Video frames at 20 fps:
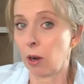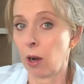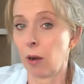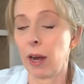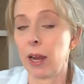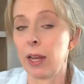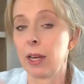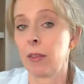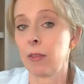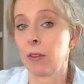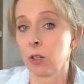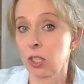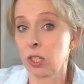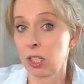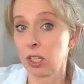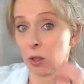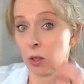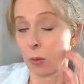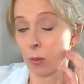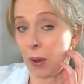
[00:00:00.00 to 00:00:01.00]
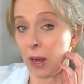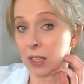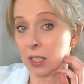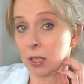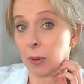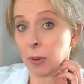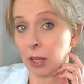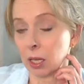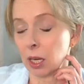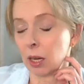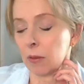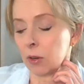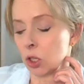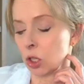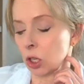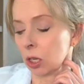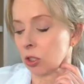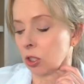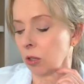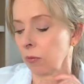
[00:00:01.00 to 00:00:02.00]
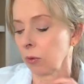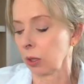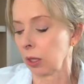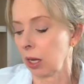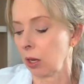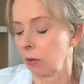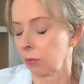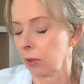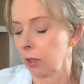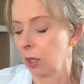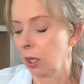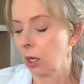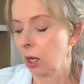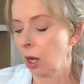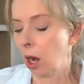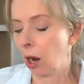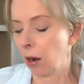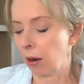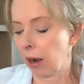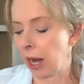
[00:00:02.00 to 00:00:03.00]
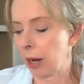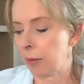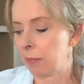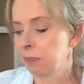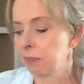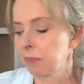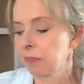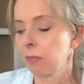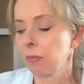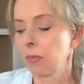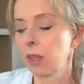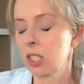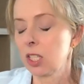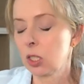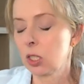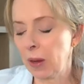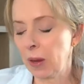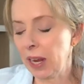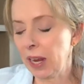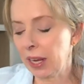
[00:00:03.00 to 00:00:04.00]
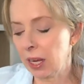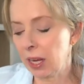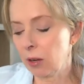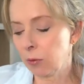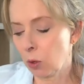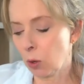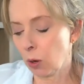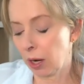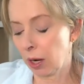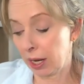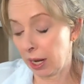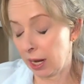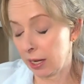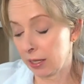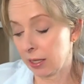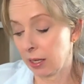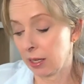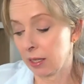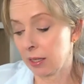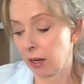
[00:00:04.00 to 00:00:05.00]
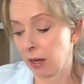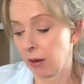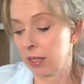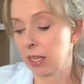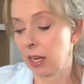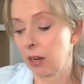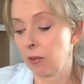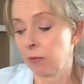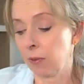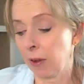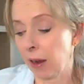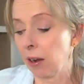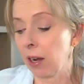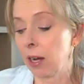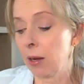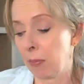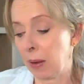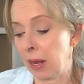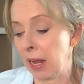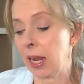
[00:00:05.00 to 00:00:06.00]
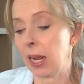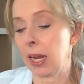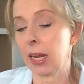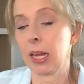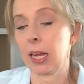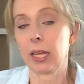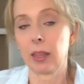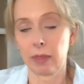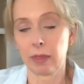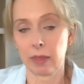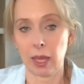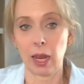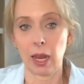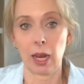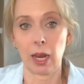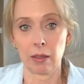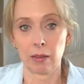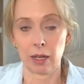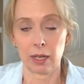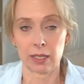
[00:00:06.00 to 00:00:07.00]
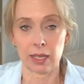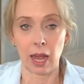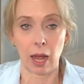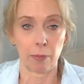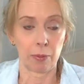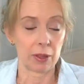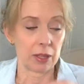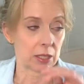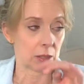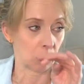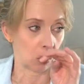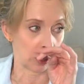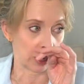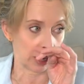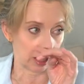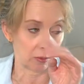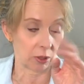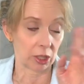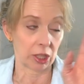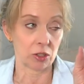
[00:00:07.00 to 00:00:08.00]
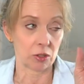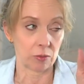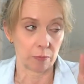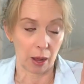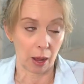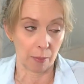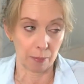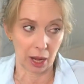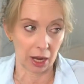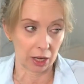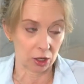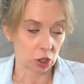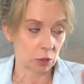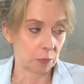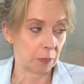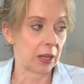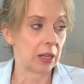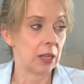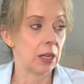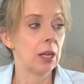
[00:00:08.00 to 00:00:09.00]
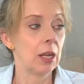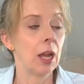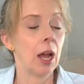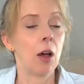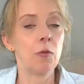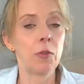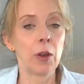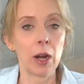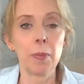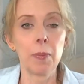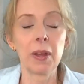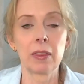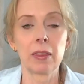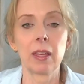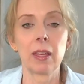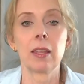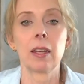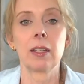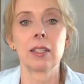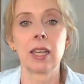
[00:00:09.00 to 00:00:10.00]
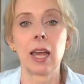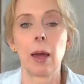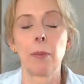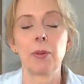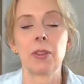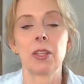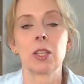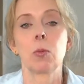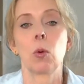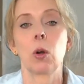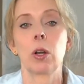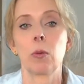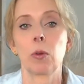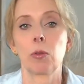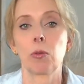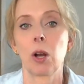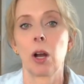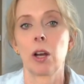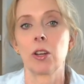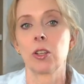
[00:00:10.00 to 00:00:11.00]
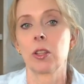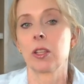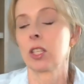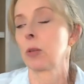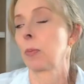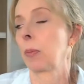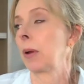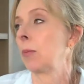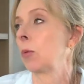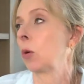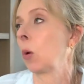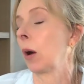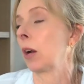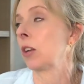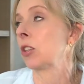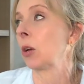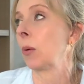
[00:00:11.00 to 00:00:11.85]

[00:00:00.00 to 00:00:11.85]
All right. And there's still the possibility of injunctive relief. All right. Speaking of court cases, there is a very big thing that has happened this morning. Well, there's a bunch, but a very big thing that has happened this morning with regard to the Supreme Court.